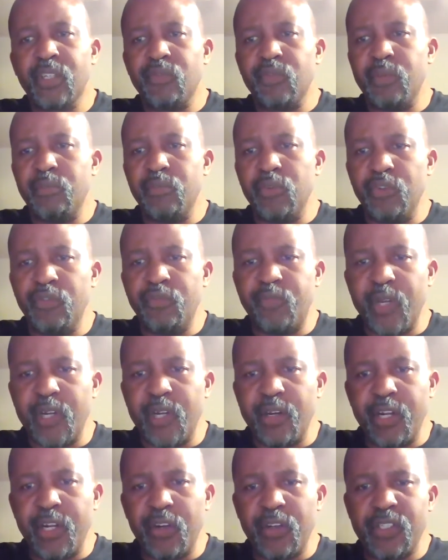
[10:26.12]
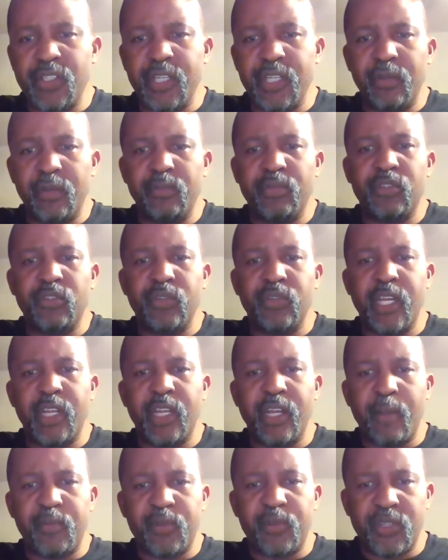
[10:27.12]
removed barriers and
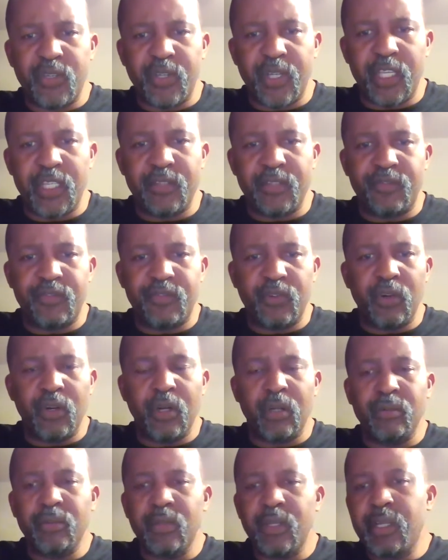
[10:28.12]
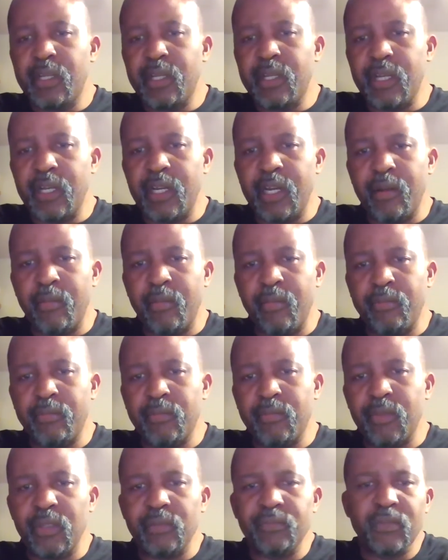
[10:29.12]
created opportunities for
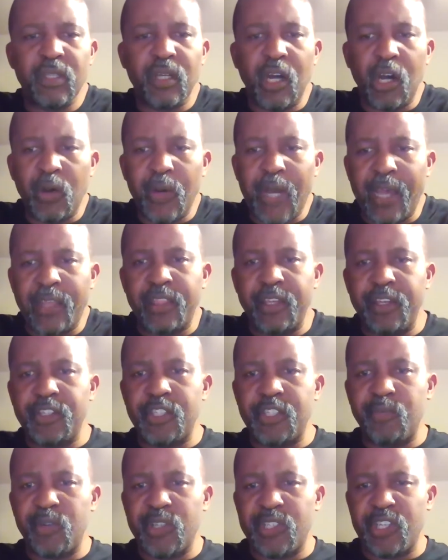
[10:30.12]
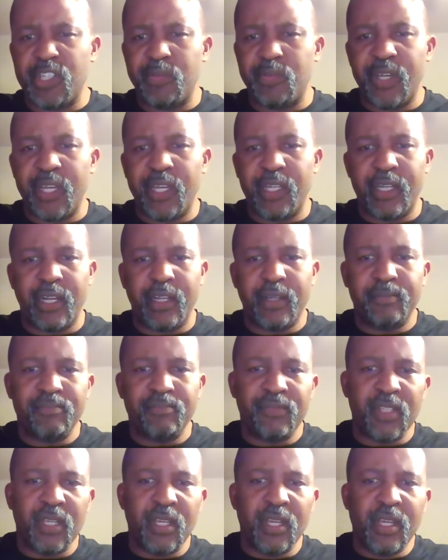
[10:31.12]
all athletes to participate. And
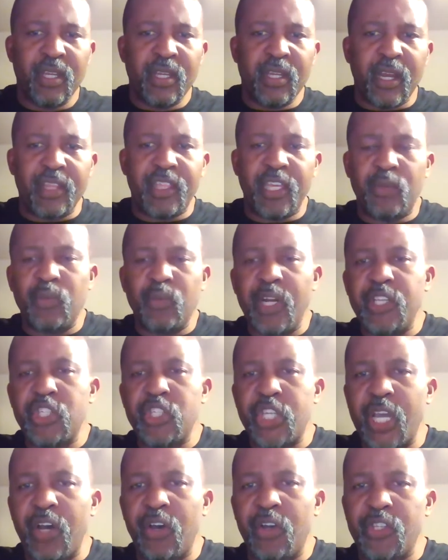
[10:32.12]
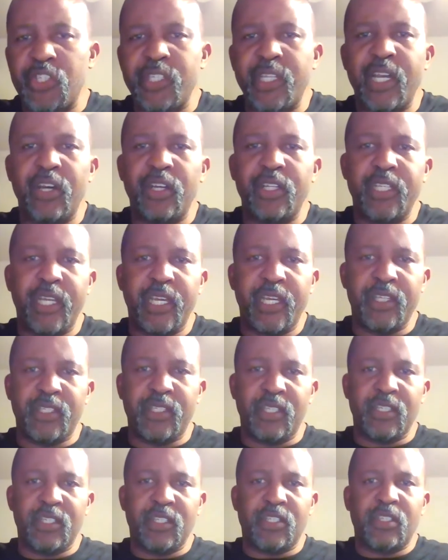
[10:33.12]
I think one challenge
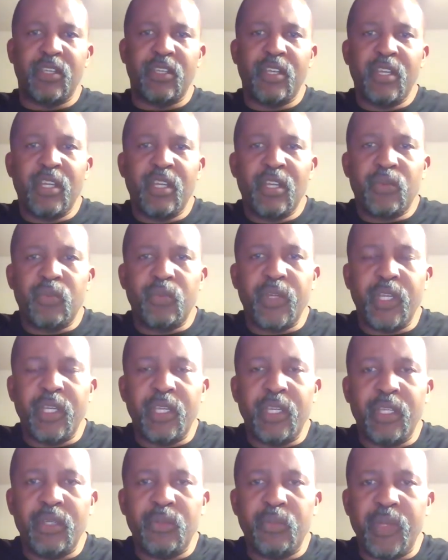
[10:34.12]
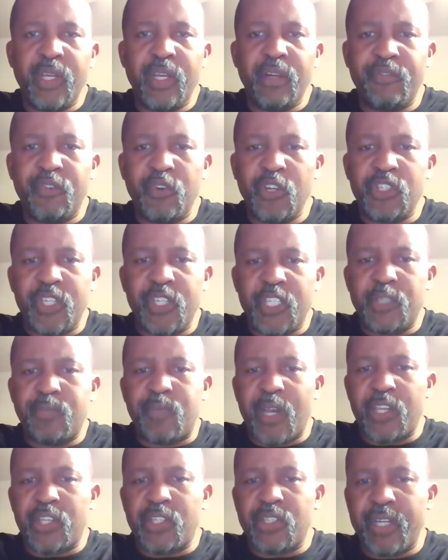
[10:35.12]
nowadays is we unfortunately
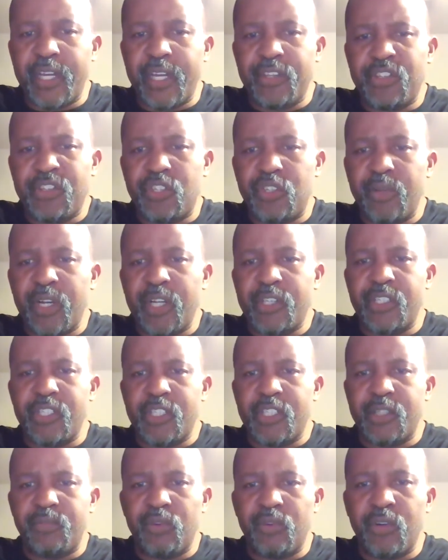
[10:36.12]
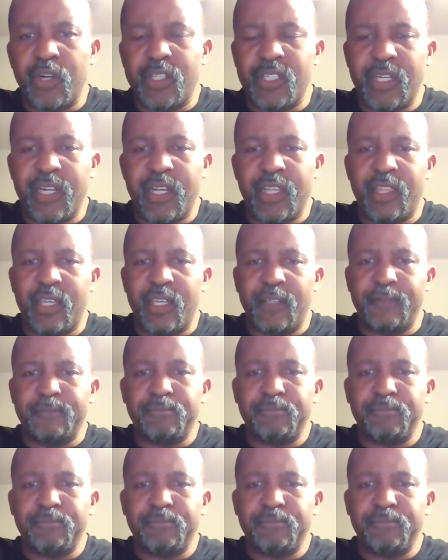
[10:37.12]
specialize too much in sports. And I think